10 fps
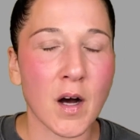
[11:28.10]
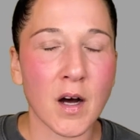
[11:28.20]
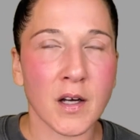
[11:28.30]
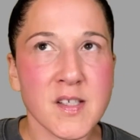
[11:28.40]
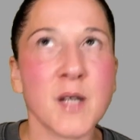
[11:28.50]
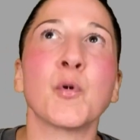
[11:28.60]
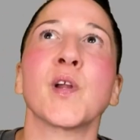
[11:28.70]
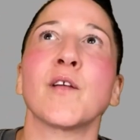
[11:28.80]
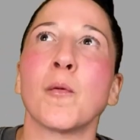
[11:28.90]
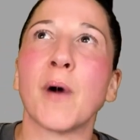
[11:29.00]
on a deeper
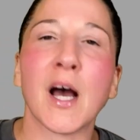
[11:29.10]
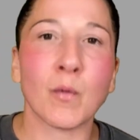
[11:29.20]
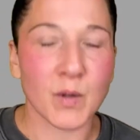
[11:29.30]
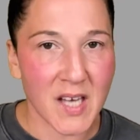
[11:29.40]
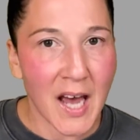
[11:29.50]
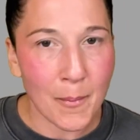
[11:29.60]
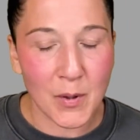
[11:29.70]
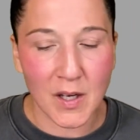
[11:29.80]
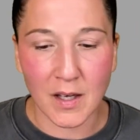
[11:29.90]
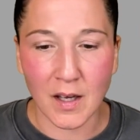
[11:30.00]
level behind what's
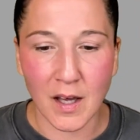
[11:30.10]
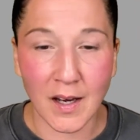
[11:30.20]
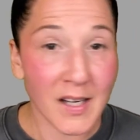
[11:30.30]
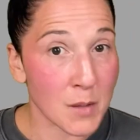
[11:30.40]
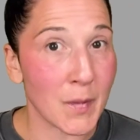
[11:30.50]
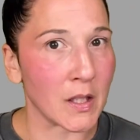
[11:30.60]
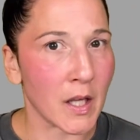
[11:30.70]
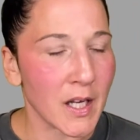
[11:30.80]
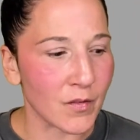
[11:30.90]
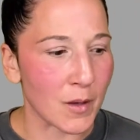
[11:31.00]
happening. Not to make
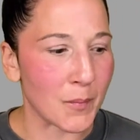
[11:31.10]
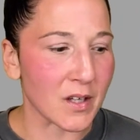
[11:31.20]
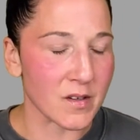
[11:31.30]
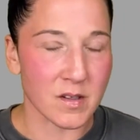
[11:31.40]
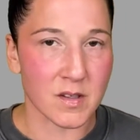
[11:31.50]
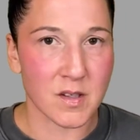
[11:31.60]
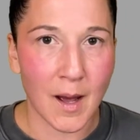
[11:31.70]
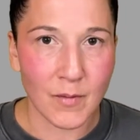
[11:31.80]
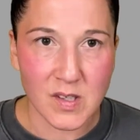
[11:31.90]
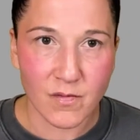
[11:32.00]
light of it because it's
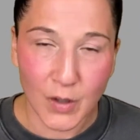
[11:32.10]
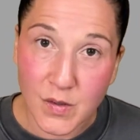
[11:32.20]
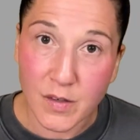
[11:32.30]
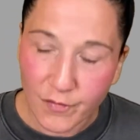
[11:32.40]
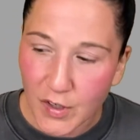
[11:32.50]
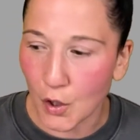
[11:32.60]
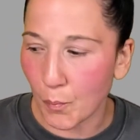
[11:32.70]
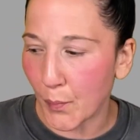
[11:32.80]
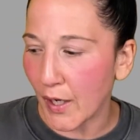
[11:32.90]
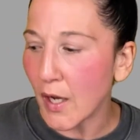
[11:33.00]
obviously very severe,
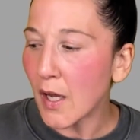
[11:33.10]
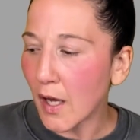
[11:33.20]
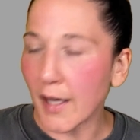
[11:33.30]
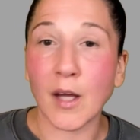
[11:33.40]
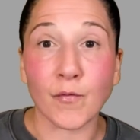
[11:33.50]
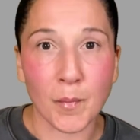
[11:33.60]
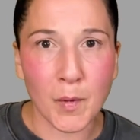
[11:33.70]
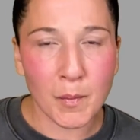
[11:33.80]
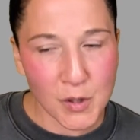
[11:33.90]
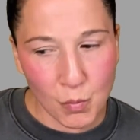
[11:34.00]
but again, from
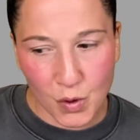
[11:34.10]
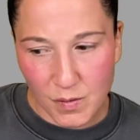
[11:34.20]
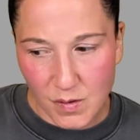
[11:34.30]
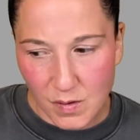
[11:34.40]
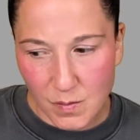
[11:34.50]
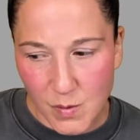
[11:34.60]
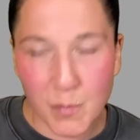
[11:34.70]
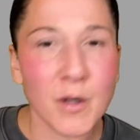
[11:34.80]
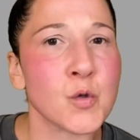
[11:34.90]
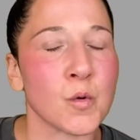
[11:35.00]
the much more
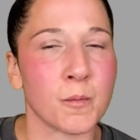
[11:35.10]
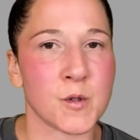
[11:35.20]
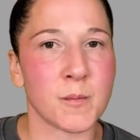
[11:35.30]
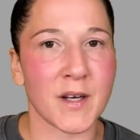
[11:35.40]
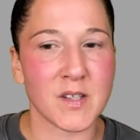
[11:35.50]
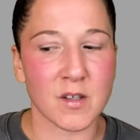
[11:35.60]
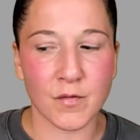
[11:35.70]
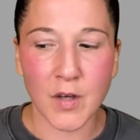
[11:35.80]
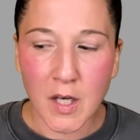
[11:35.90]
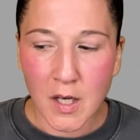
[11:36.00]
spiritual
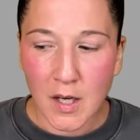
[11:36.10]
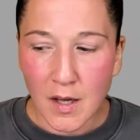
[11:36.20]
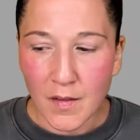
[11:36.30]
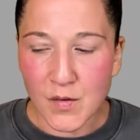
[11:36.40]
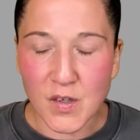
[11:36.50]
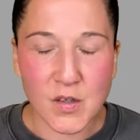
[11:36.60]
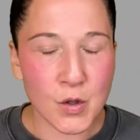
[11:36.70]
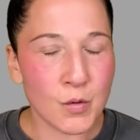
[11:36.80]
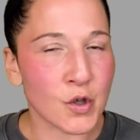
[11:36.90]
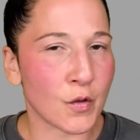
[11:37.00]
perspective, there's this
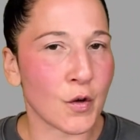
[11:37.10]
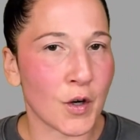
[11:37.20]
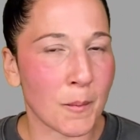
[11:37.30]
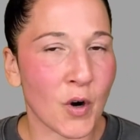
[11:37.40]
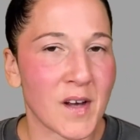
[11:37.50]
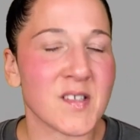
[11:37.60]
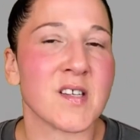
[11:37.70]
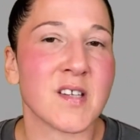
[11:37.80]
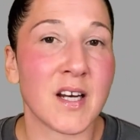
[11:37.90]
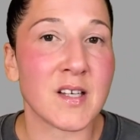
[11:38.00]
huge cathartic
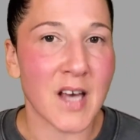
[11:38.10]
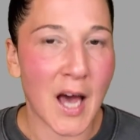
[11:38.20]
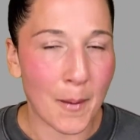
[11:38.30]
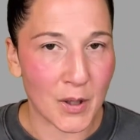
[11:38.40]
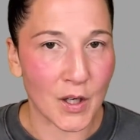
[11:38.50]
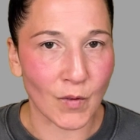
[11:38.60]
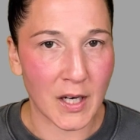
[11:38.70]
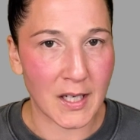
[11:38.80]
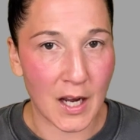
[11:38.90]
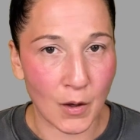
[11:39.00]
process that is happening
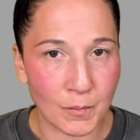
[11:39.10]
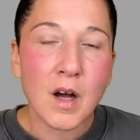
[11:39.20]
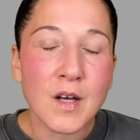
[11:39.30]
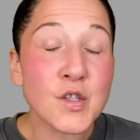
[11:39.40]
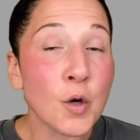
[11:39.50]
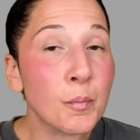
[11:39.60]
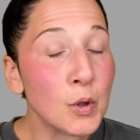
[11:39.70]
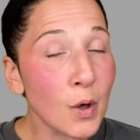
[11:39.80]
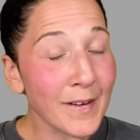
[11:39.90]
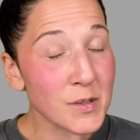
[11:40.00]
right now. So,
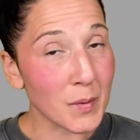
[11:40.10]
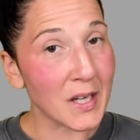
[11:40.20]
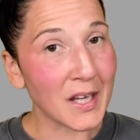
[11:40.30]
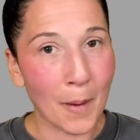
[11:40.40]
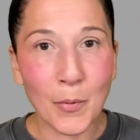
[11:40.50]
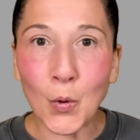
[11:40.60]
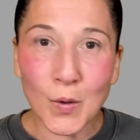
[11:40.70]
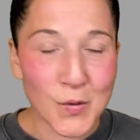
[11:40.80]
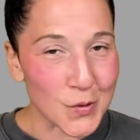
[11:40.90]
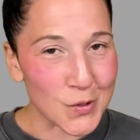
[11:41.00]
Pluto has been in
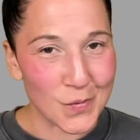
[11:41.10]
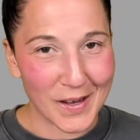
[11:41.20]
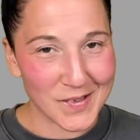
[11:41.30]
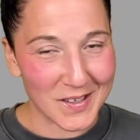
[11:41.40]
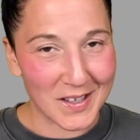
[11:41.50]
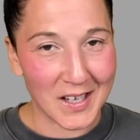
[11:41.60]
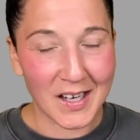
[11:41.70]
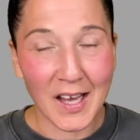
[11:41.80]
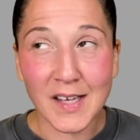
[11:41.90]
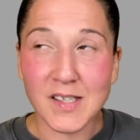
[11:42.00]
Capricorn since 2008,
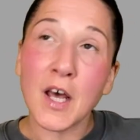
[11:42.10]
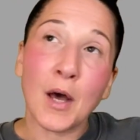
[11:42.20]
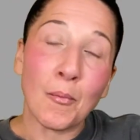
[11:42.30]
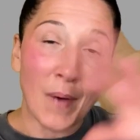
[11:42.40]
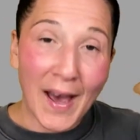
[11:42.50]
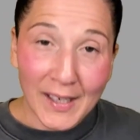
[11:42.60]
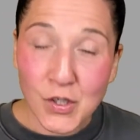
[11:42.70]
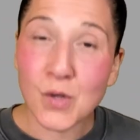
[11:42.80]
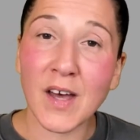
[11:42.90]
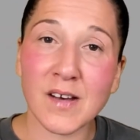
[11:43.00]
and back in
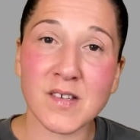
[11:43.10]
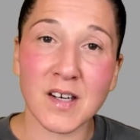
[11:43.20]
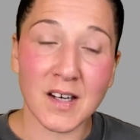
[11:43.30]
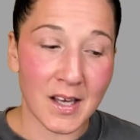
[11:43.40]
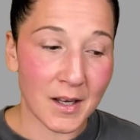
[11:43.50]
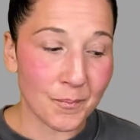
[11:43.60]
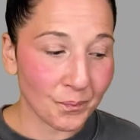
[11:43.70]
2008,